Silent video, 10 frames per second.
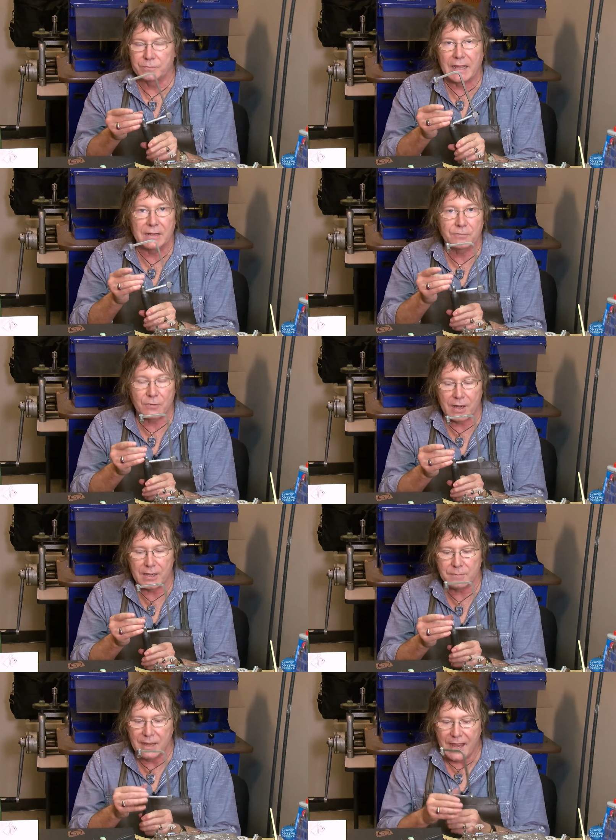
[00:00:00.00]
and
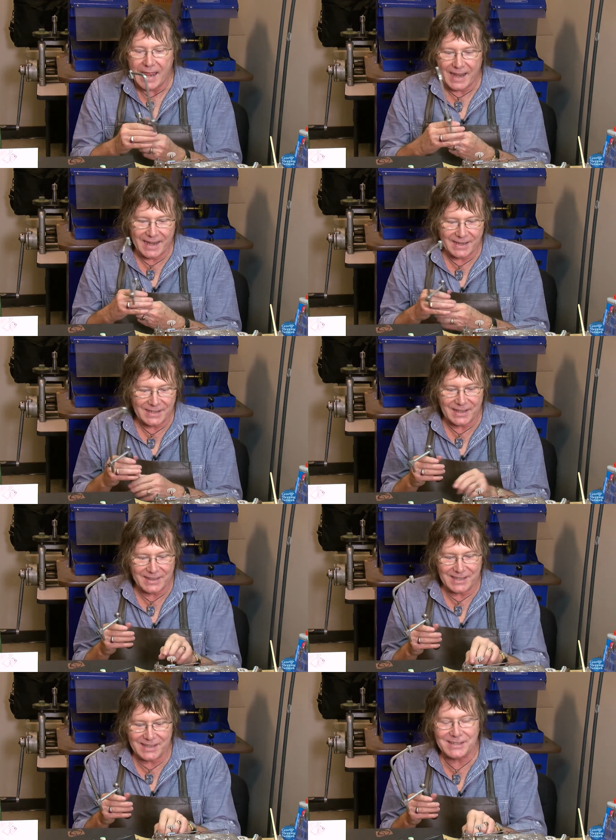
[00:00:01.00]
frame, and
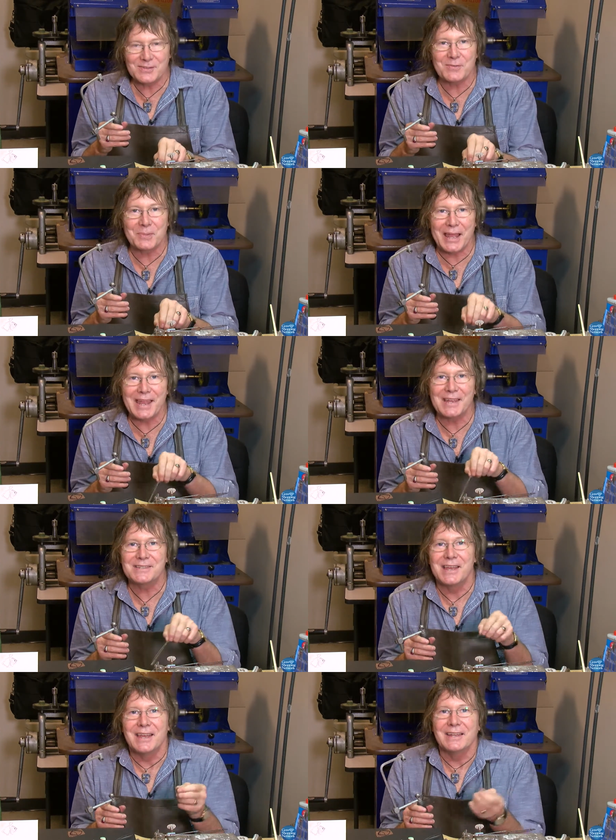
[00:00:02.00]
these
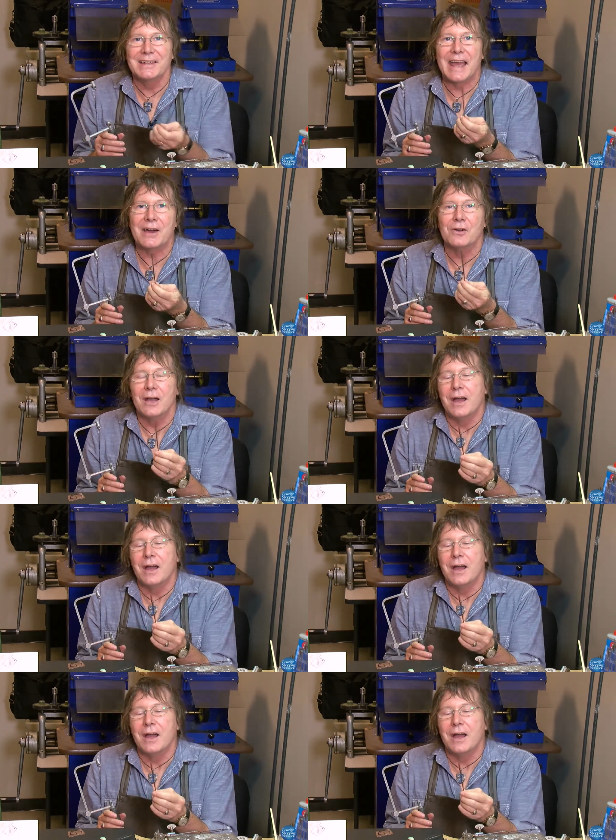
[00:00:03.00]
blades. Now,